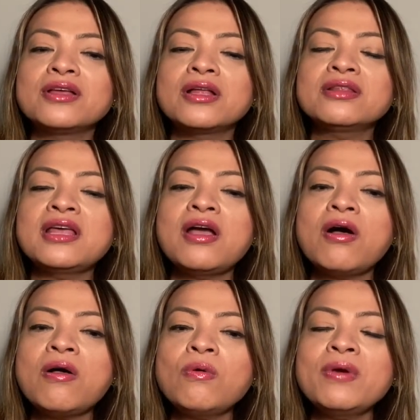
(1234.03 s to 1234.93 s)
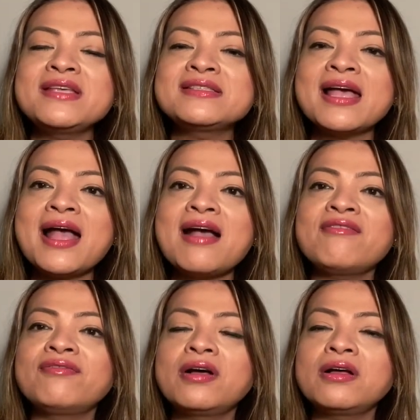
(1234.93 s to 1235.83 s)
they always have
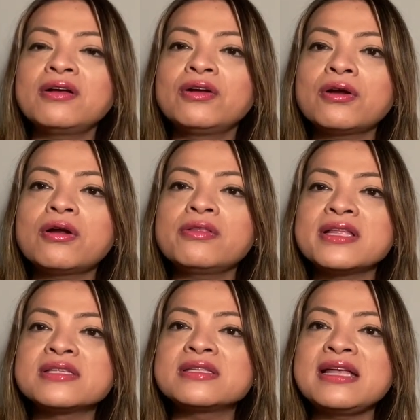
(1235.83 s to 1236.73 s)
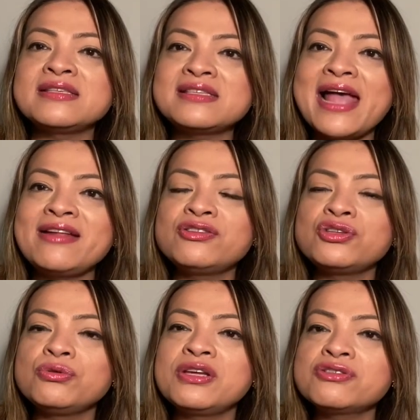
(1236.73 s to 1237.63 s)
a girl that they send
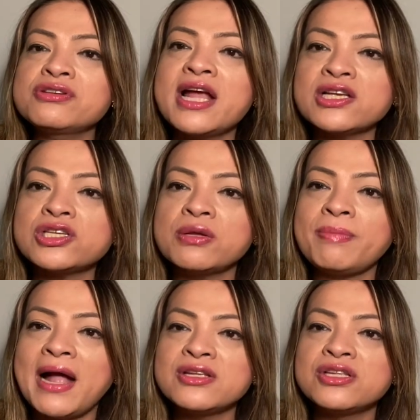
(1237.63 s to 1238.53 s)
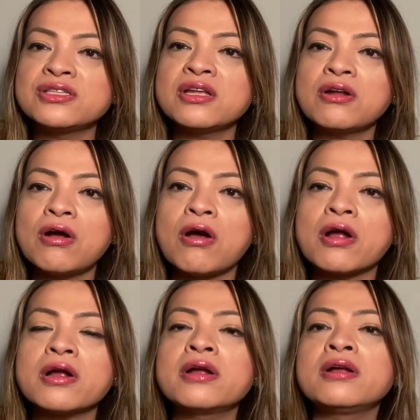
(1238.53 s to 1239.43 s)
to international pageants that
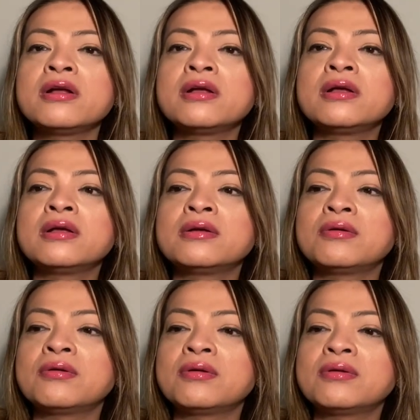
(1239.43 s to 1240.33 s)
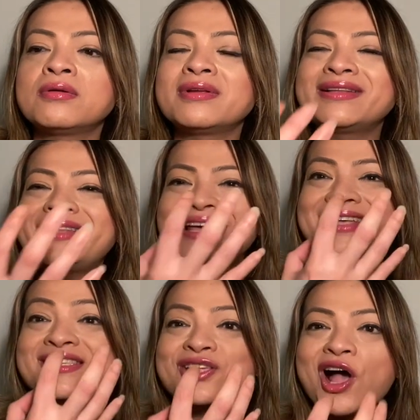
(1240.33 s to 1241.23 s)
are the
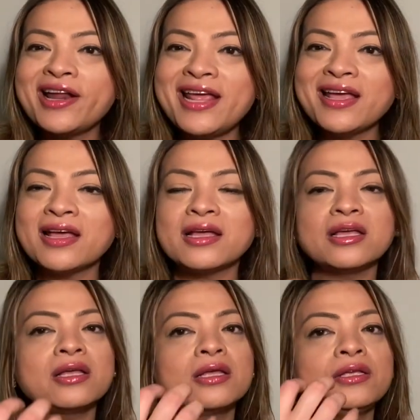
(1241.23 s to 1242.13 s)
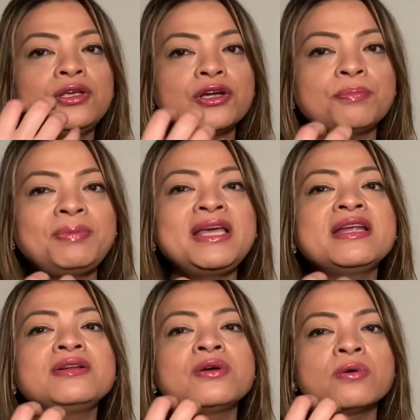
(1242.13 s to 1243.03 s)
exotic
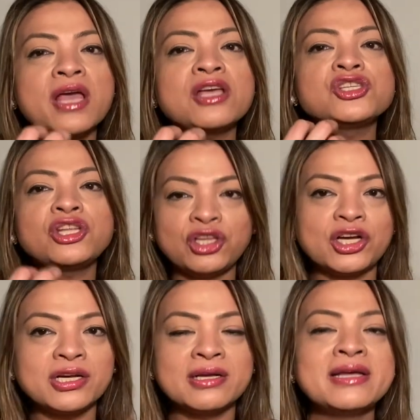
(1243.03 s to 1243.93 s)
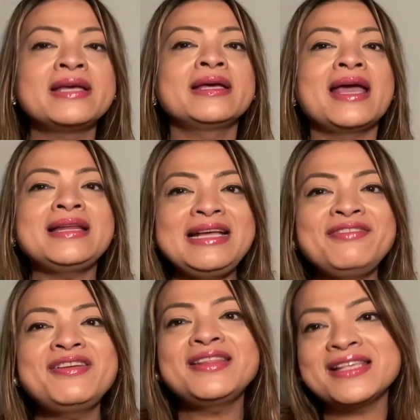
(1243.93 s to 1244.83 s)
European Caucasian look. And
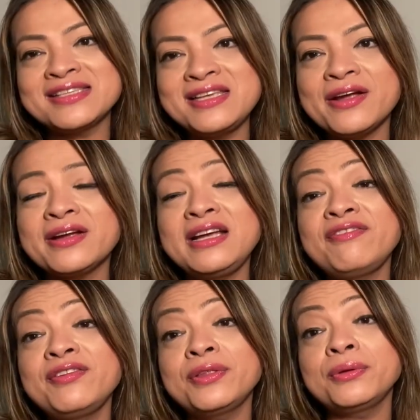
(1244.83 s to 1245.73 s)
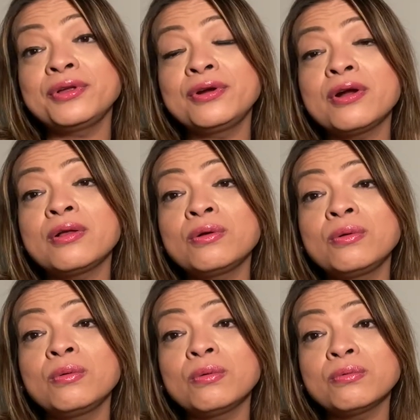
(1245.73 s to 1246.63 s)
even this year, even though the girl
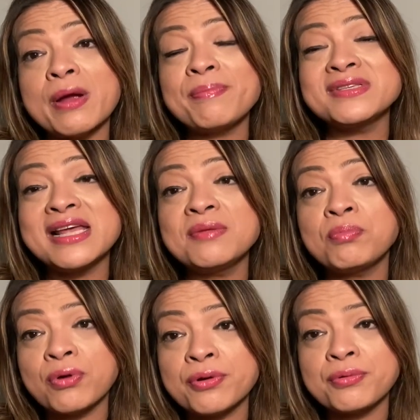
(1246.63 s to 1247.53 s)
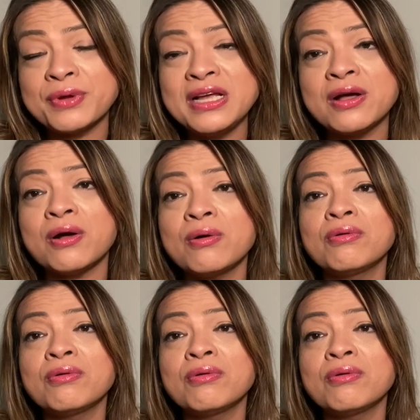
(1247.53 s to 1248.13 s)
who represented Puerto Rico